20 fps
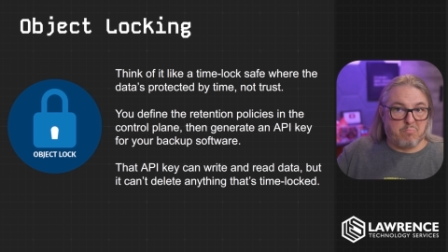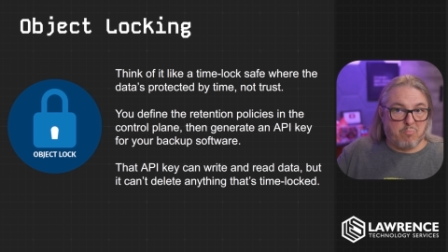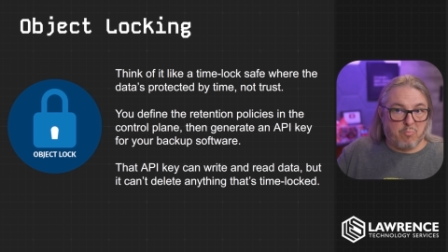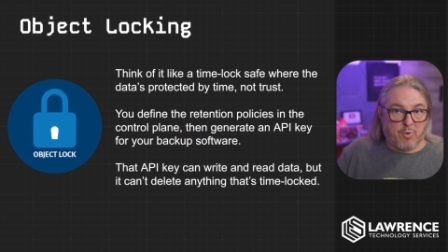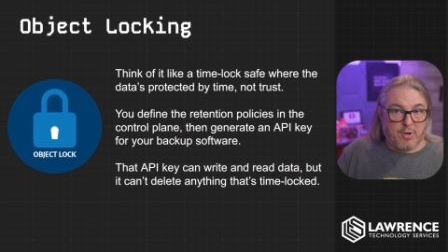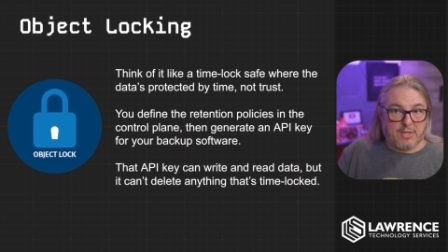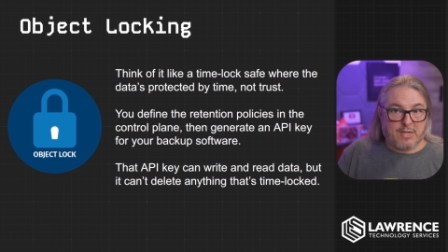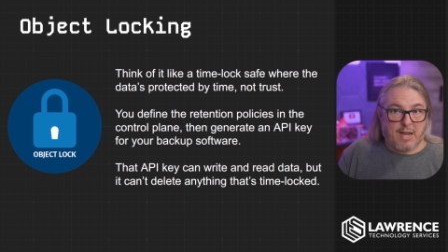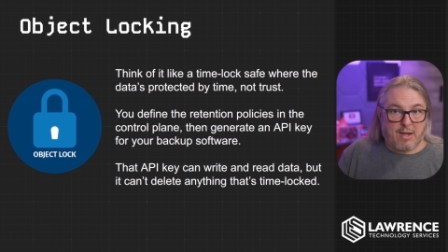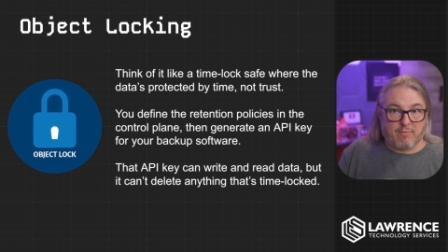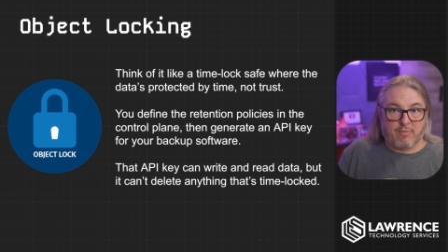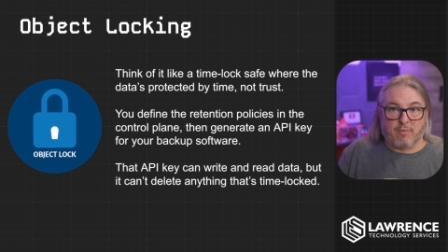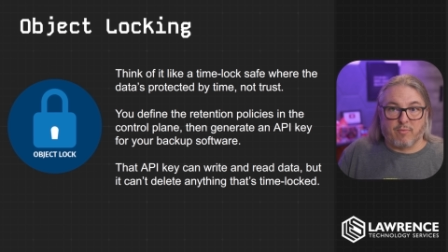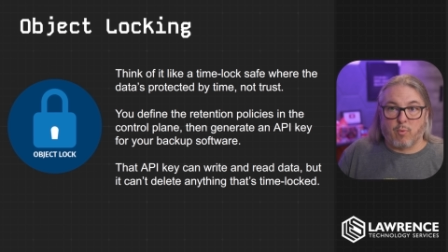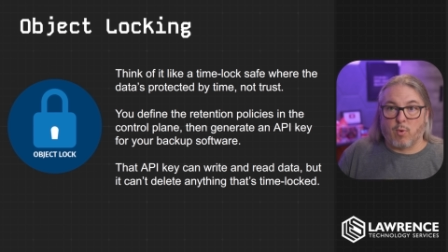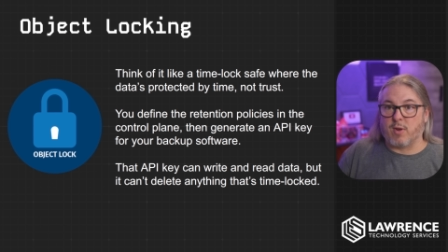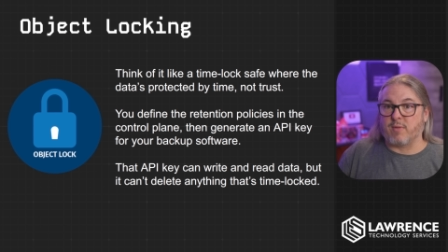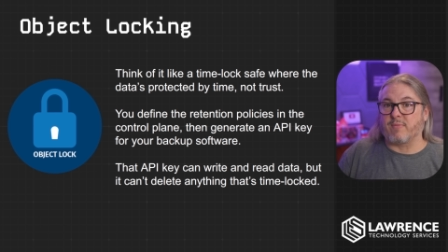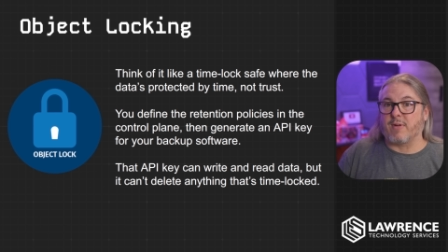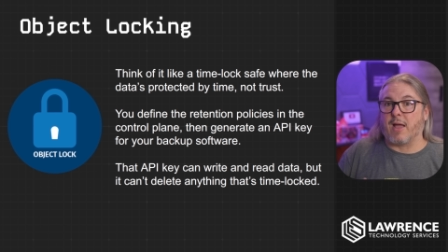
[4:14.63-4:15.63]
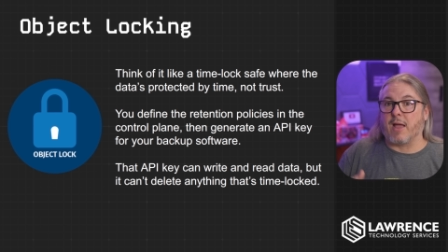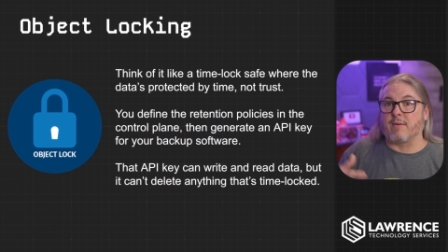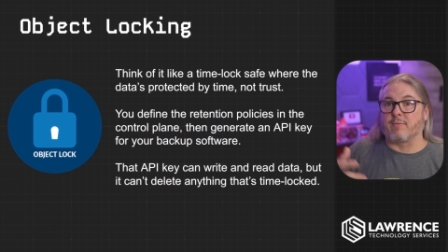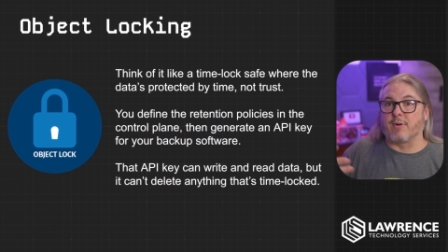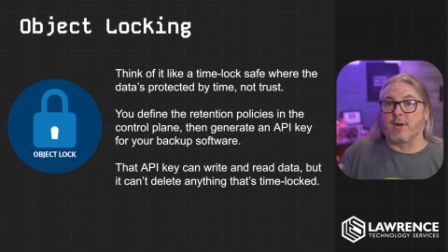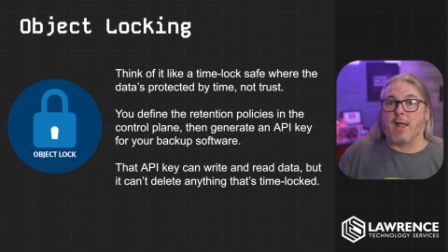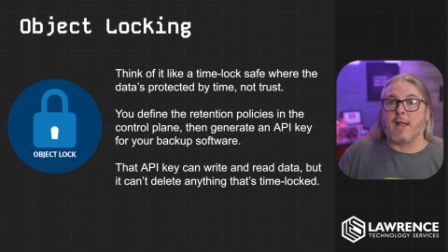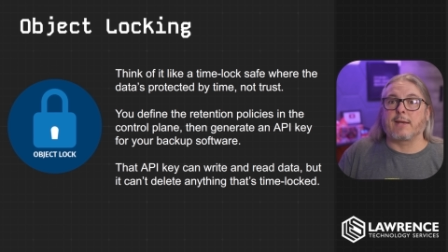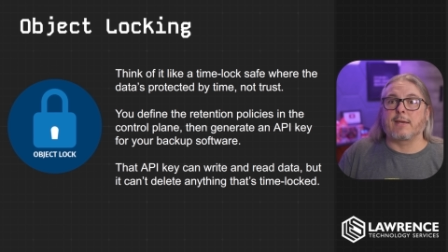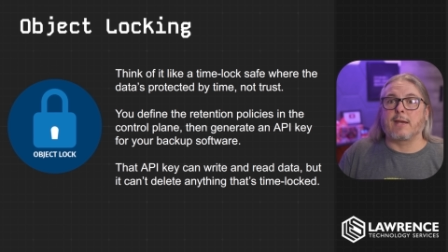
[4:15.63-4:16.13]
retain for 45 or
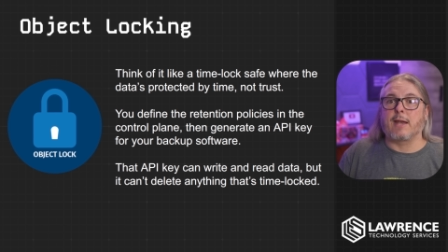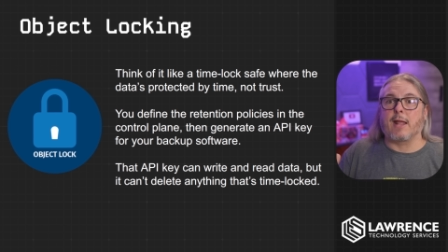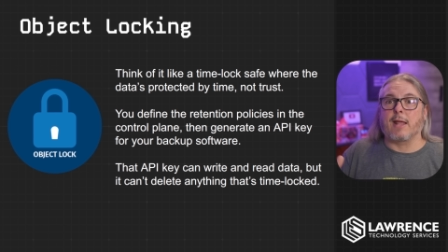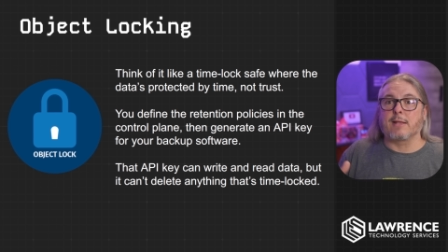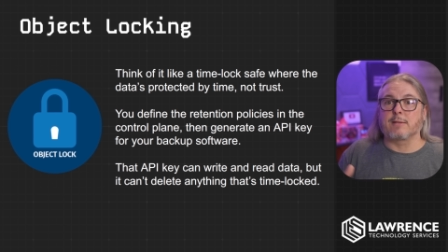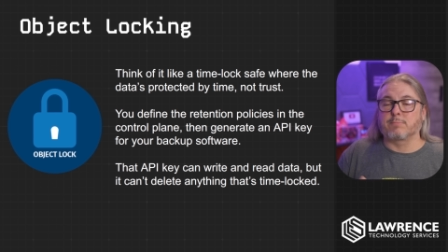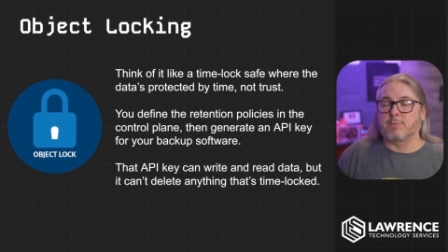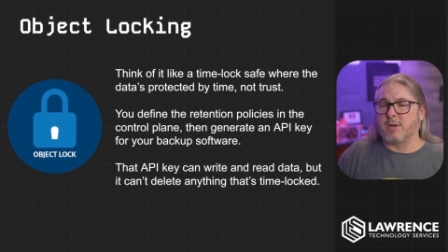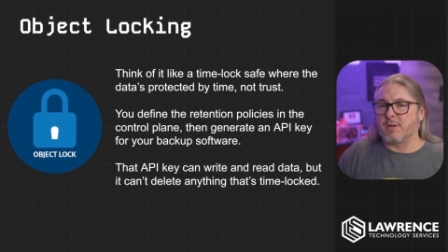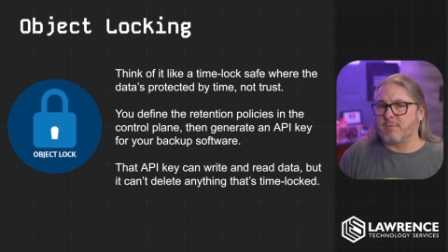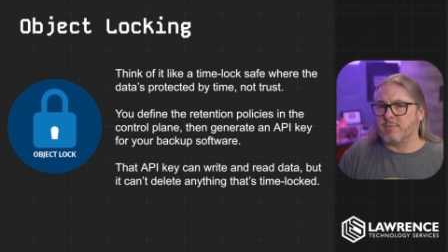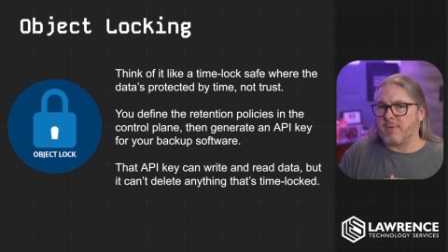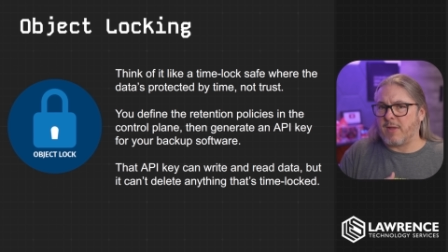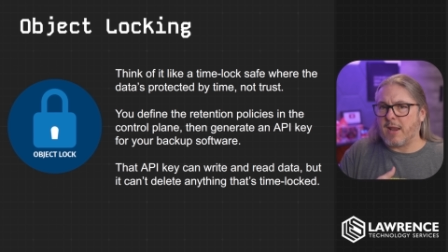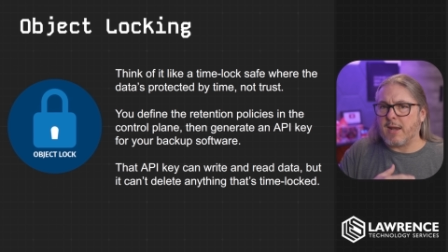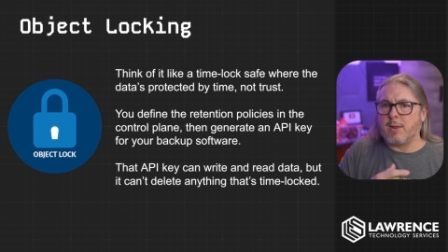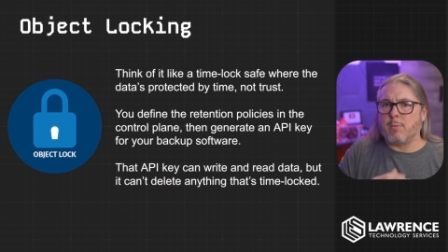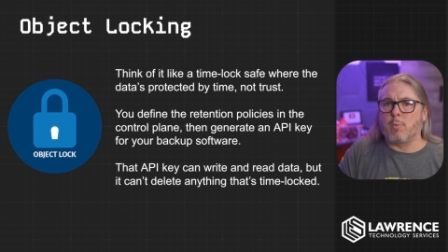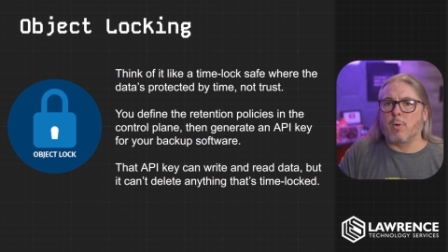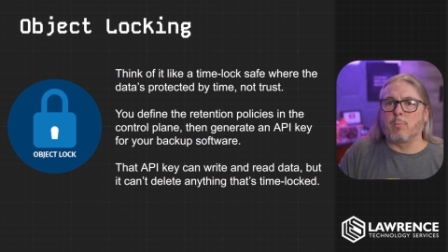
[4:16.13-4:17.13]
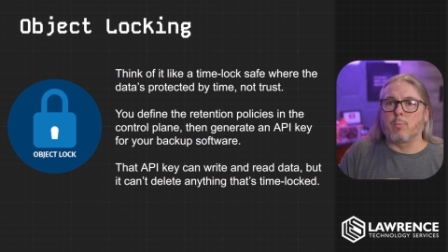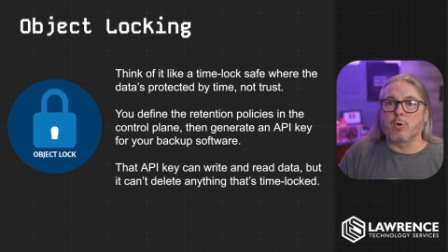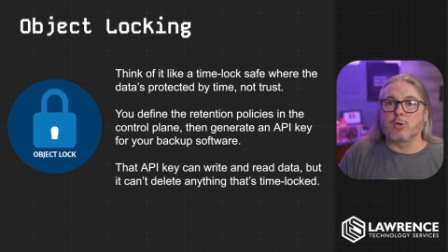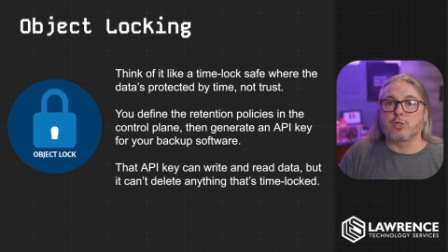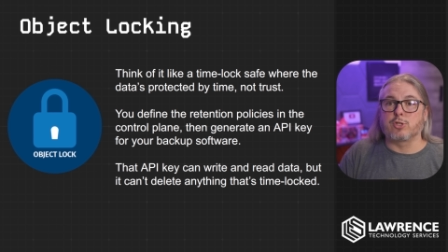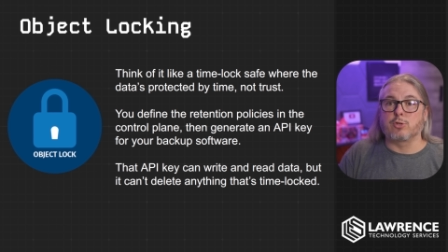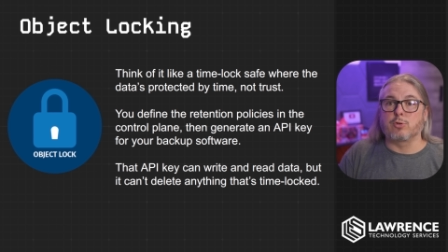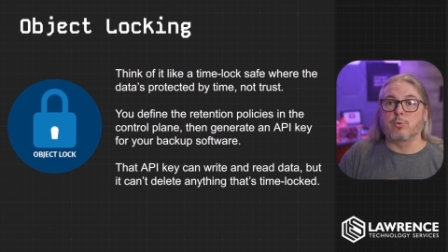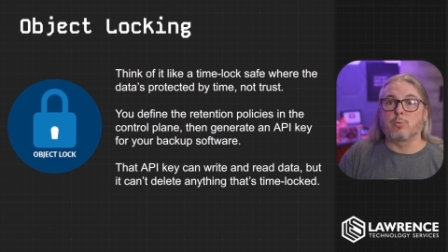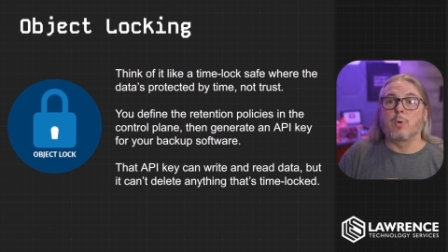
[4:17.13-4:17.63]
90 days. But if anyone were
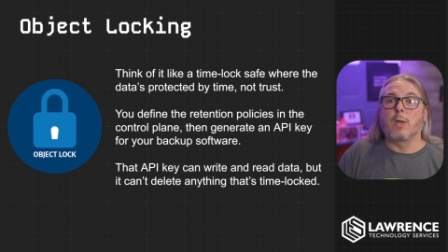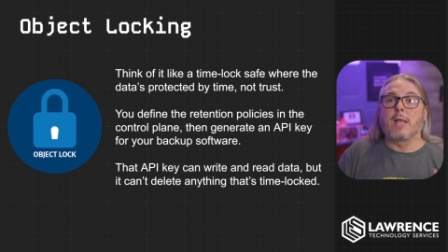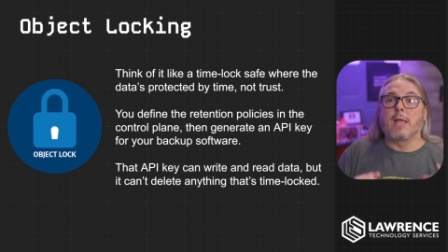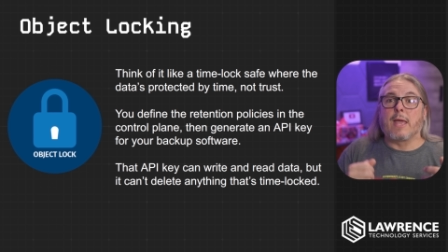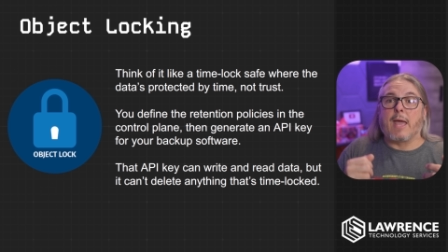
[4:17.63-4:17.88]
to